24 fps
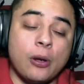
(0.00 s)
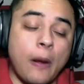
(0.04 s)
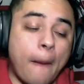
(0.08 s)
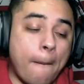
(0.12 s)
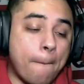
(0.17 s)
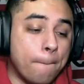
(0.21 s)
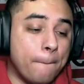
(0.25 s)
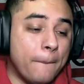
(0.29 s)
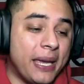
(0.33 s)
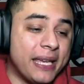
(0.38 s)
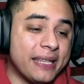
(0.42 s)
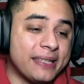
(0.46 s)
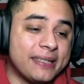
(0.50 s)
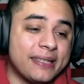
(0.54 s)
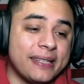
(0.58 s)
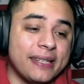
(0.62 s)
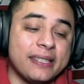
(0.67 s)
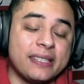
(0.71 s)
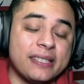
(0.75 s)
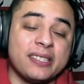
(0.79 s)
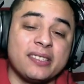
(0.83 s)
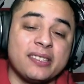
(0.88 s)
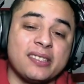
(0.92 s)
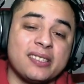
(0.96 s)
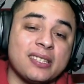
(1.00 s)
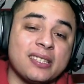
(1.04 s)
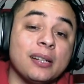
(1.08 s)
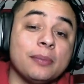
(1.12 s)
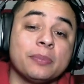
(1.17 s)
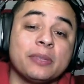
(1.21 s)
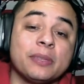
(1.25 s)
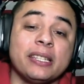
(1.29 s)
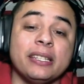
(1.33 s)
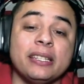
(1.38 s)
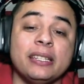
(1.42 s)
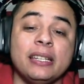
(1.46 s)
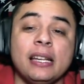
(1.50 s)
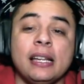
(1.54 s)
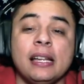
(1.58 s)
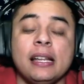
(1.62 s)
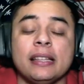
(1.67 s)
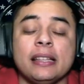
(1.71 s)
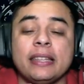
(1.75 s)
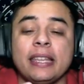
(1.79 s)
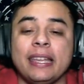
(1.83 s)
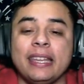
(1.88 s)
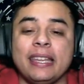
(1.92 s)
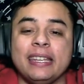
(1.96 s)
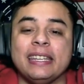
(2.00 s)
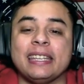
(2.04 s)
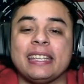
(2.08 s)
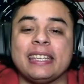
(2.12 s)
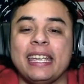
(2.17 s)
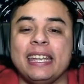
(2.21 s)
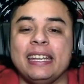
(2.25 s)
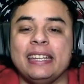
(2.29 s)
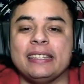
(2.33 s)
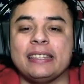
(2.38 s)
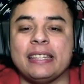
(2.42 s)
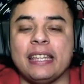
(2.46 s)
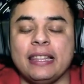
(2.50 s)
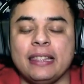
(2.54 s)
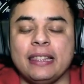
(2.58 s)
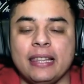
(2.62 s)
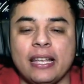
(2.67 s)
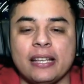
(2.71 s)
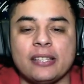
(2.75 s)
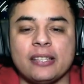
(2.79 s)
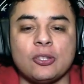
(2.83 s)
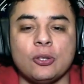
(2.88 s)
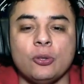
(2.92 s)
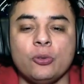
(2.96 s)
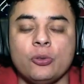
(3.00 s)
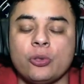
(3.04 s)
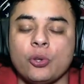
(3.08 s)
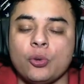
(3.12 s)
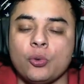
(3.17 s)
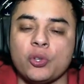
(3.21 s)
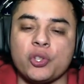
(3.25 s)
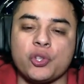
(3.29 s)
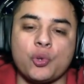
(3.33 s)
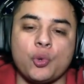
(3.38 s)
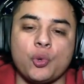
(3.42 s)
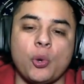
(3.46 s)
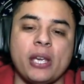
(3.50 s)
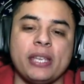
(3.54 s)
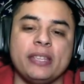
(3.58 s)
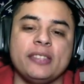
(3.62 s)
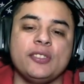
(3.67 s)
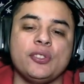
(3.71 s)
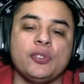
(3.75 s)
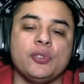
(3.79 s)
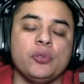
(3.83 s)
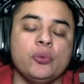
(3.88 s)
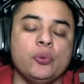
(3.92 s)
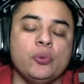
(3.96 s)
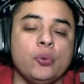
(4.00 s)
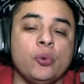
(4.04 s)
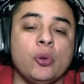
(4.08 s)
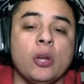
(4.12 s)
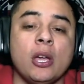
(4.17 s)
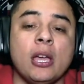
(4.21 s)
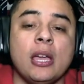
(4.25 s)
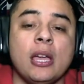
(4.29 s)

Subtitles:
a message, something that indicated that Lex Luthor was trying to